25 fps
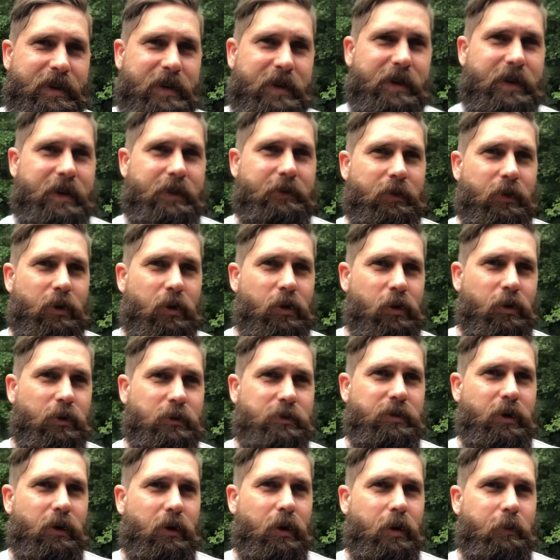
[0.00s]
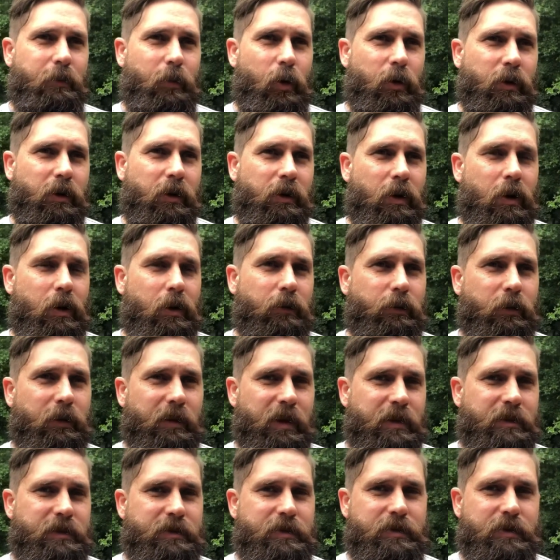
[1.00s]
have a long-term on and off
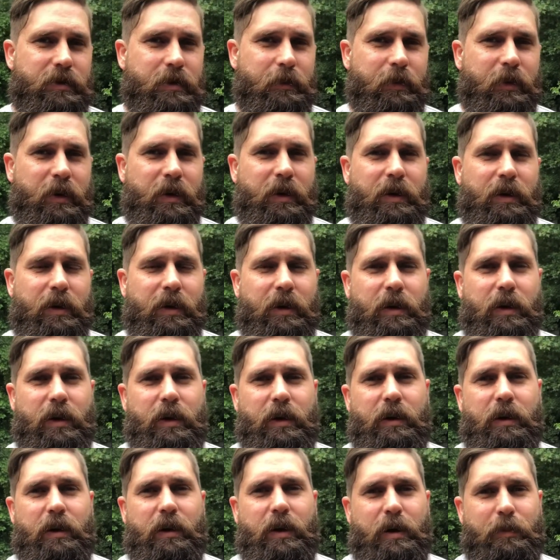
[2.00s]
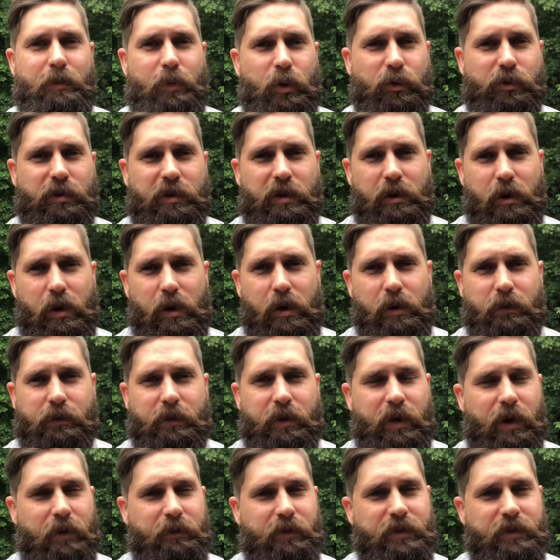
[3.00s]
relationship, mostly off. I've